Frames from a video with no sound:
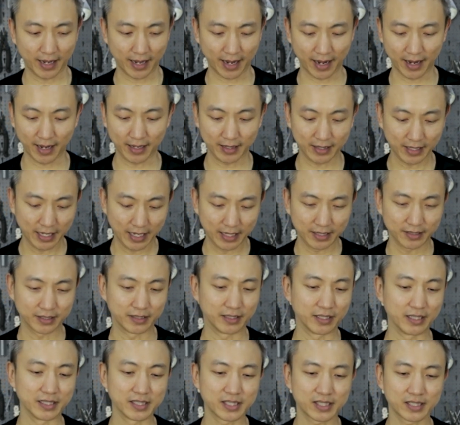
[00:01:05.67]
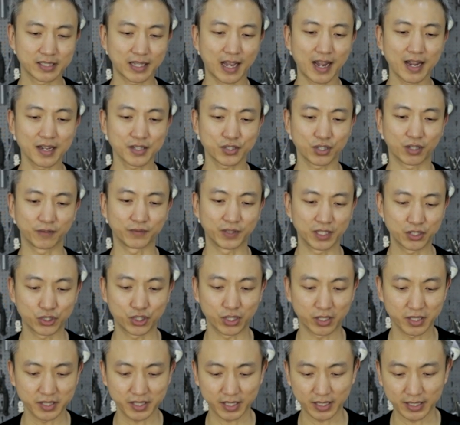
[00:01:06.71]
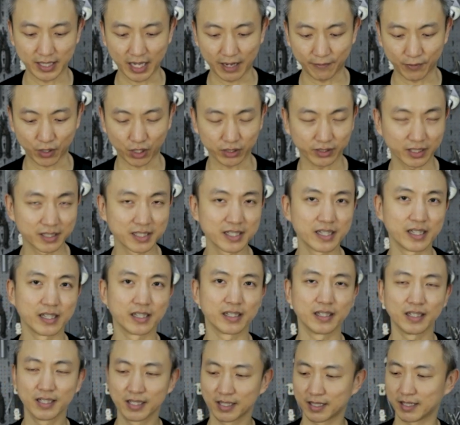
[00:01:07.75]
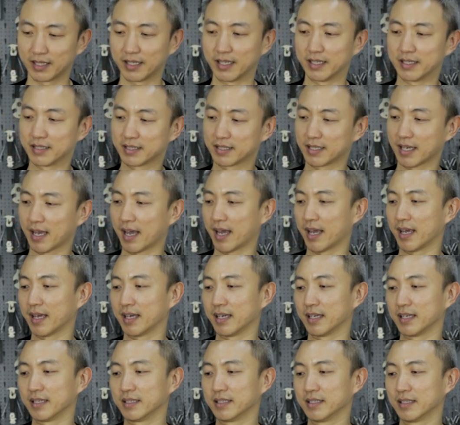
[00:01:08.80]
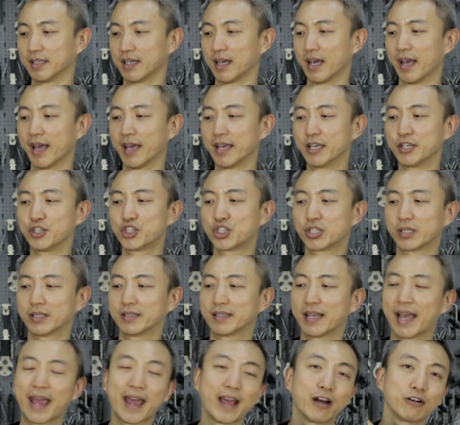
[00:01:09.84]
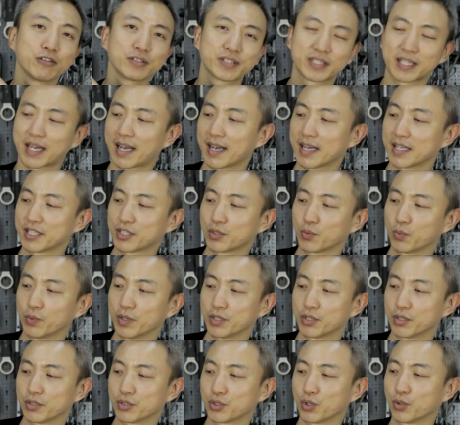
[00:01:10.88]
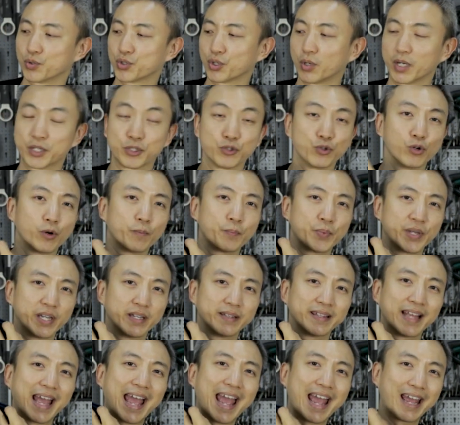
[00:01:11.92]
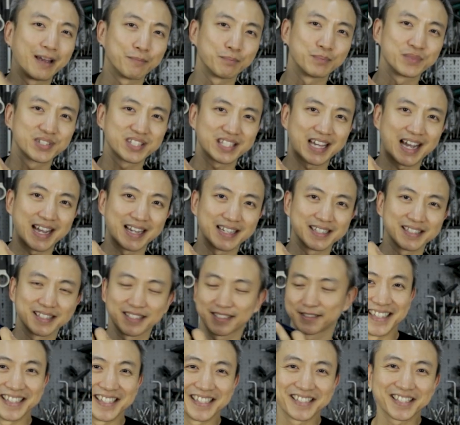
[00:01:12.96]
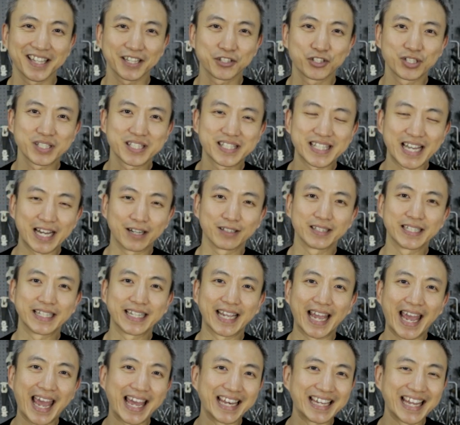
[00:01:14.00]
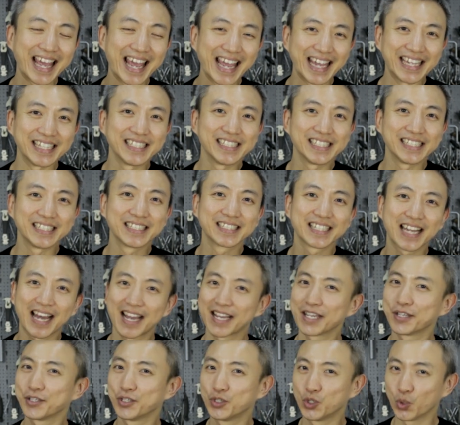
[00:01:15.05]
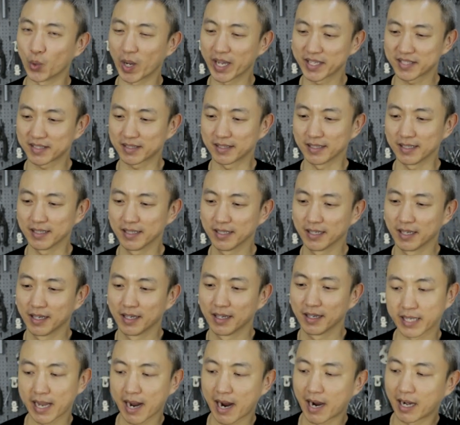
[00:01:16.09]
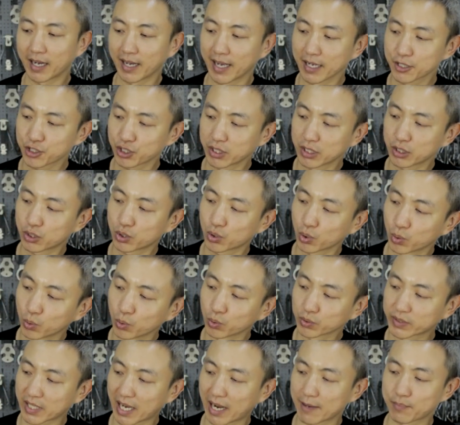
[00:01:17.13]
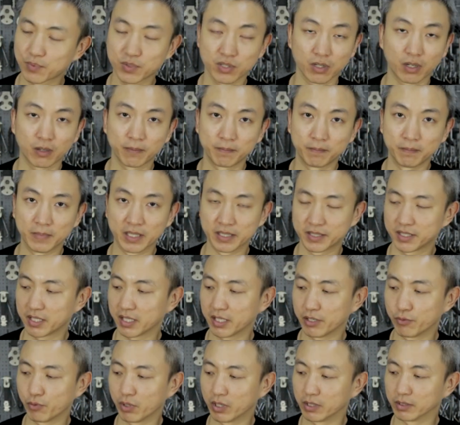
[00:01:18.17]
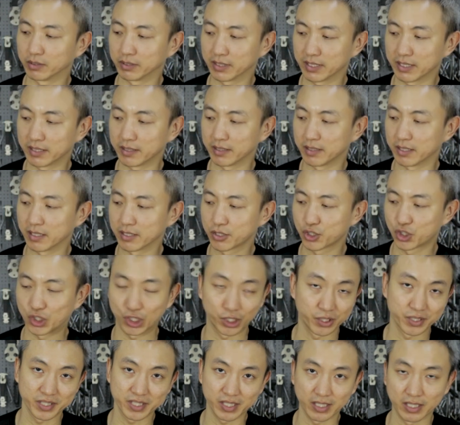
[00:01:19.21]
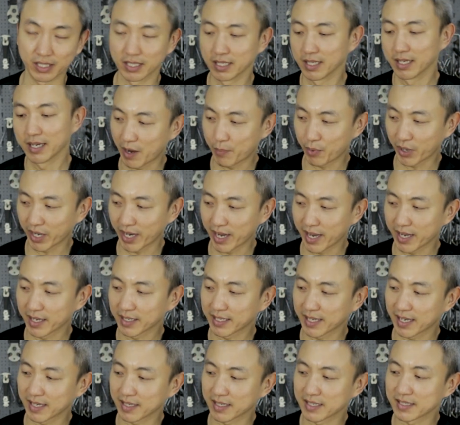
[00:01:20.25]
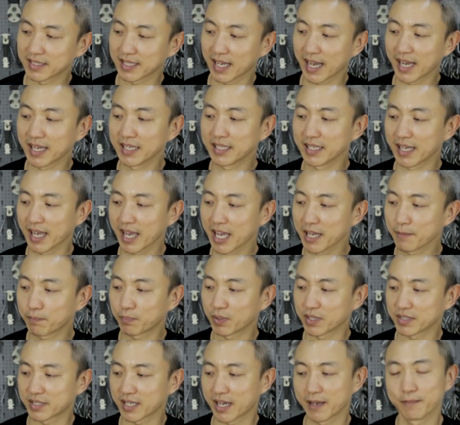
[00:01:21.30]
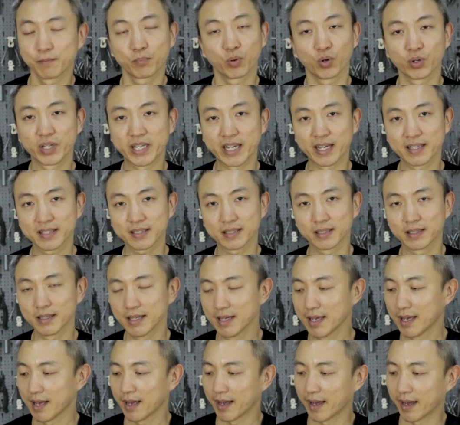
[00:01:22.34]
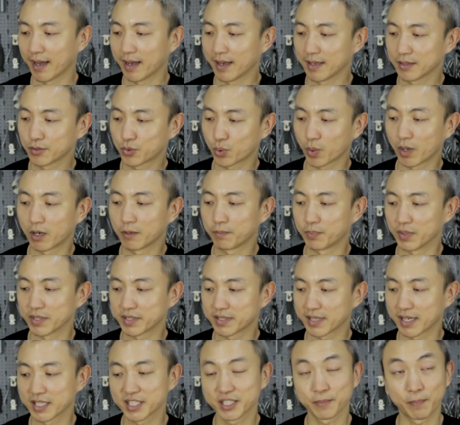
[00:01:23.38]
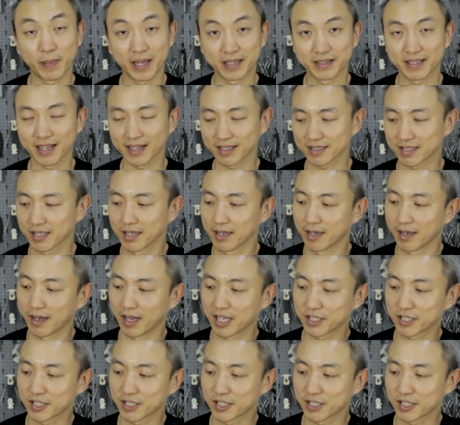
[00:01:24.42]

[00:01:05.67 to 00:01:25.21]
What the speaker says: And the size of this jersey that I've gotten here is a Asian L size, which is also a European M size. It is actually selling at 89 USD. There are actually two types of material in this jersey. Fabric A, that is 88% polyester and 12% spandex.